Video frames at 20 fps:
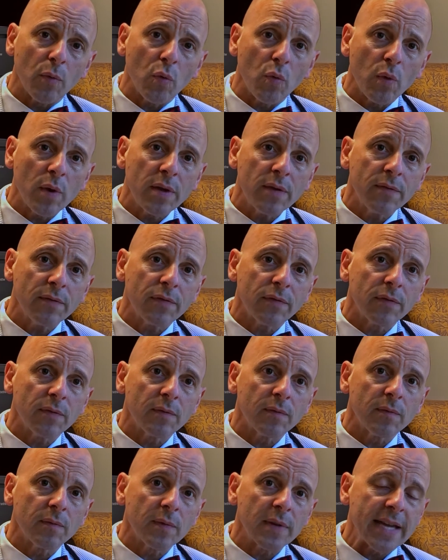we've
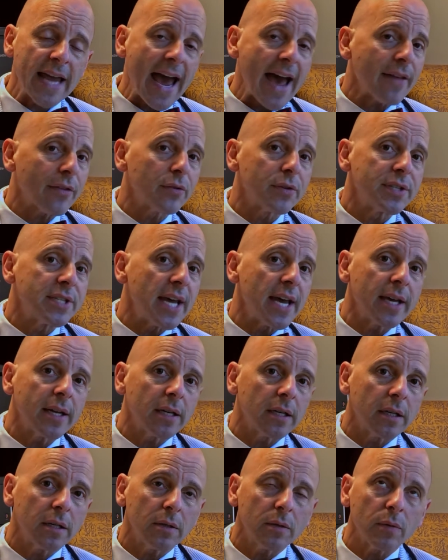gathered
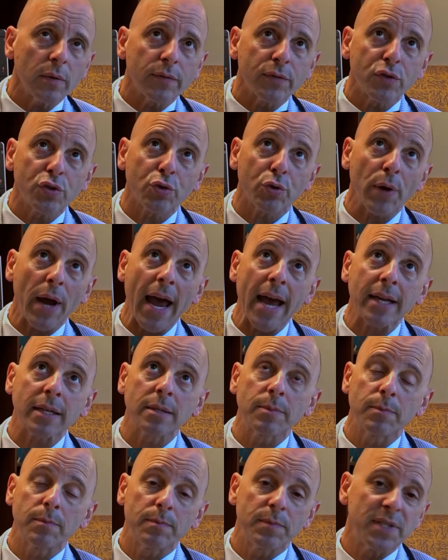data, we've
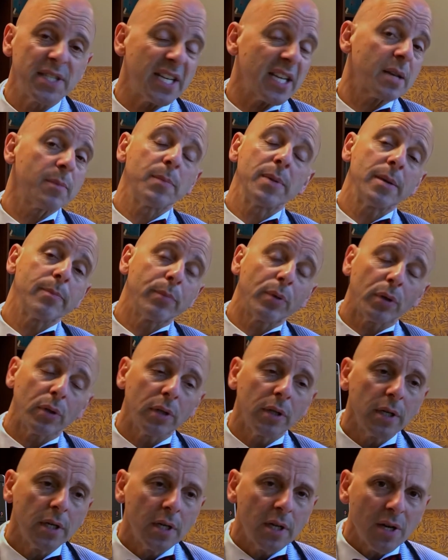tracked sick
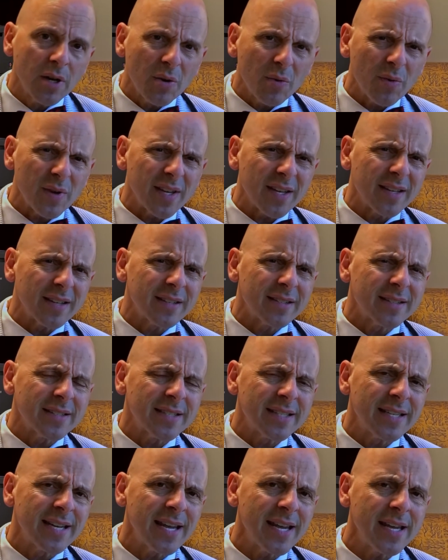people, we
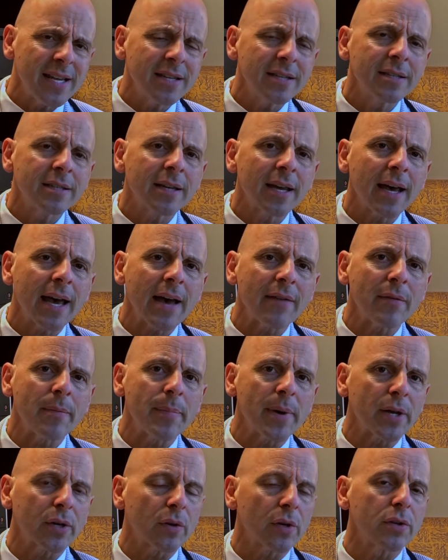tend to have a
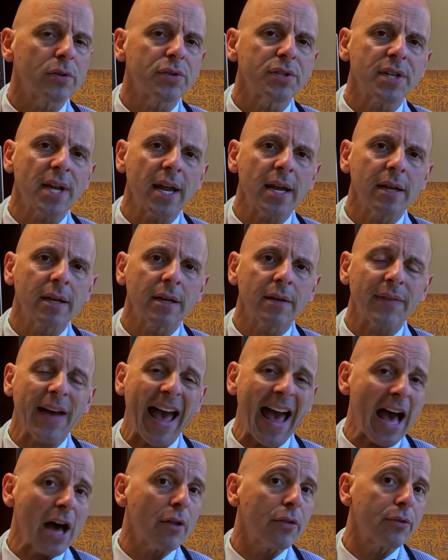better understanding of
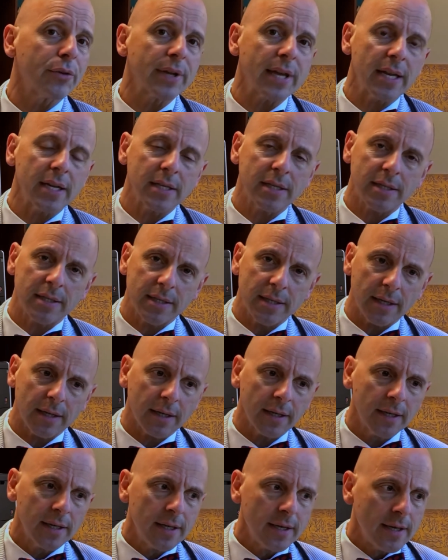how they're getting
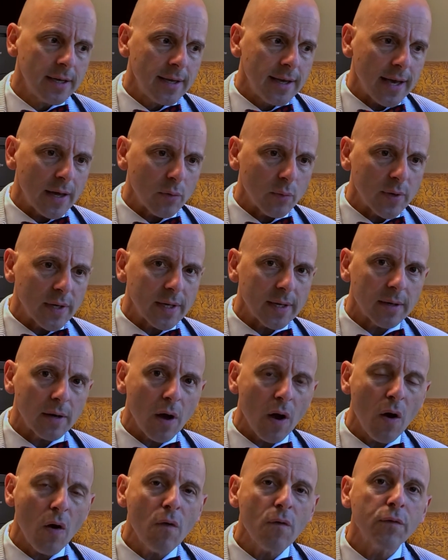sick, and we can
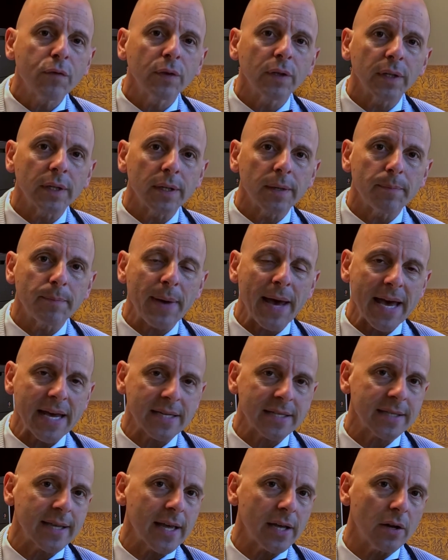hopefully
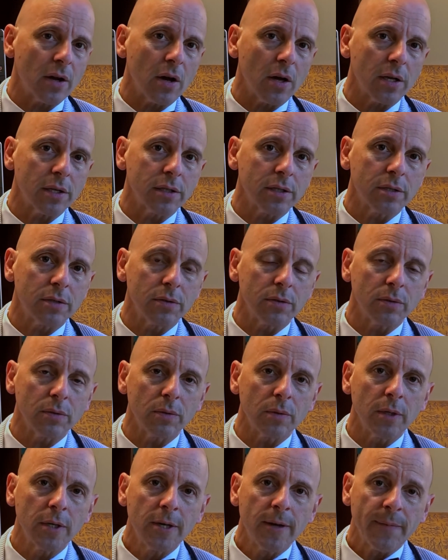pass that on
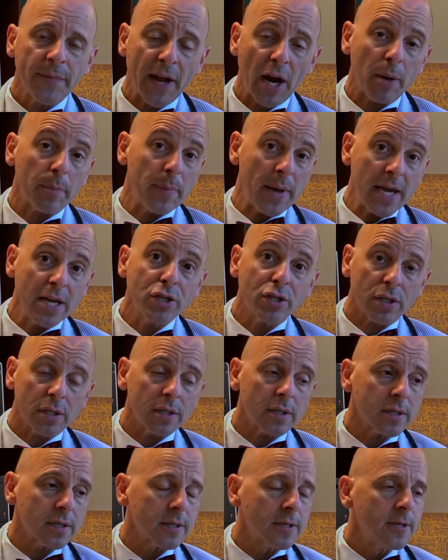to our
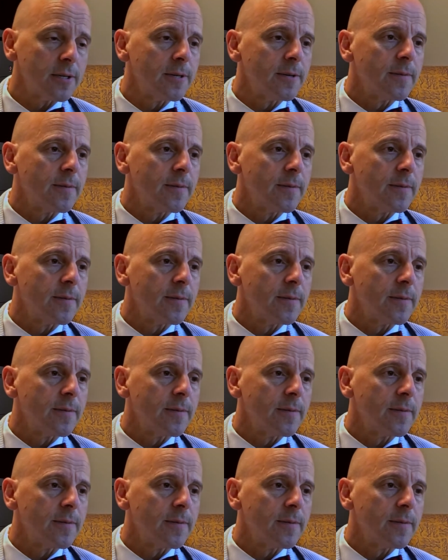patients